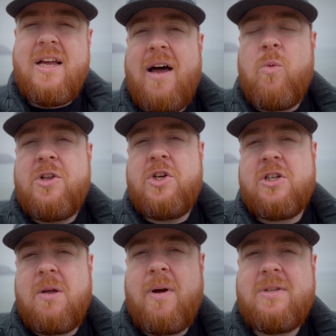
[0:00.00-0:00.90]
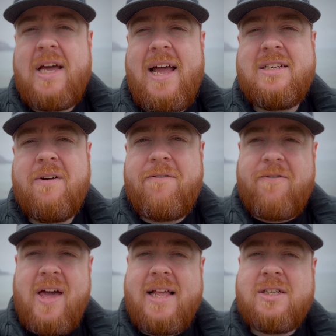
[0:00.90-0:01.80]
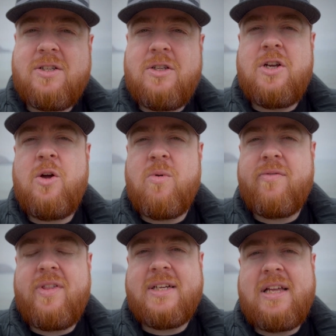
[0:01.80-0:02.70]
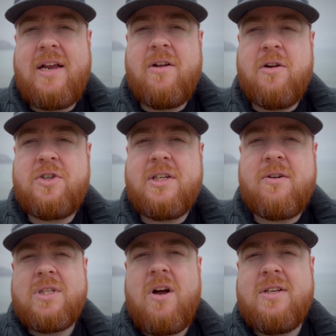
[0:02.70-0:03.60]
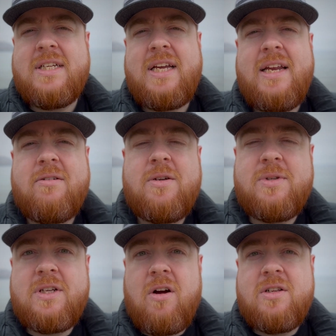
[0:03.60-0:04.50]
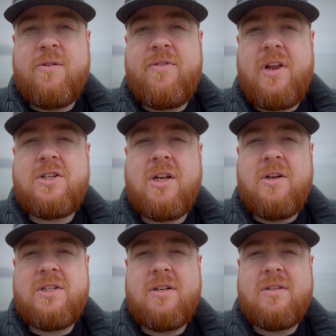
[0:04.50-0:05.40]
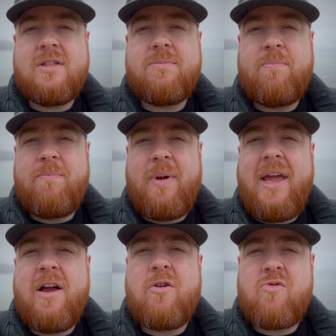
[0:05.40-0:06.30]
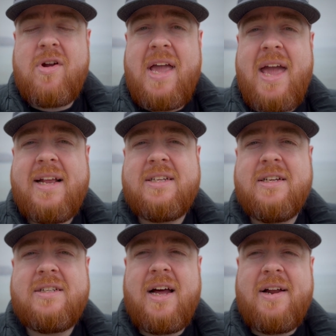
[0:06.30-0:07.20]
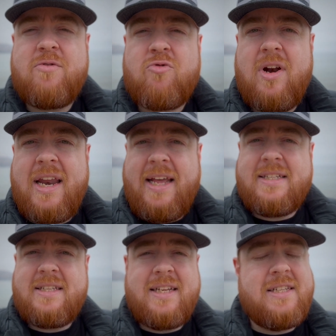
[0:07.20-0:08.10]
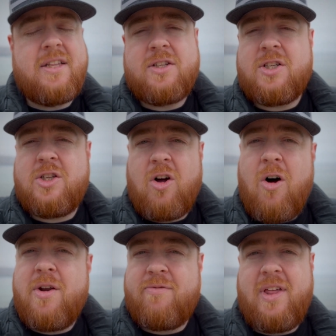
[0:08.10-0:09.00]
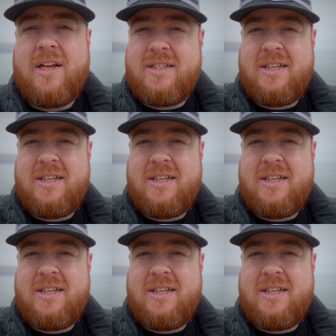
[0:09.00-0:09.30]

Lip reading: We're just about to enter phase 2 of this technology. So starting to see now some start to finish solutions being created and released. This is the start of this.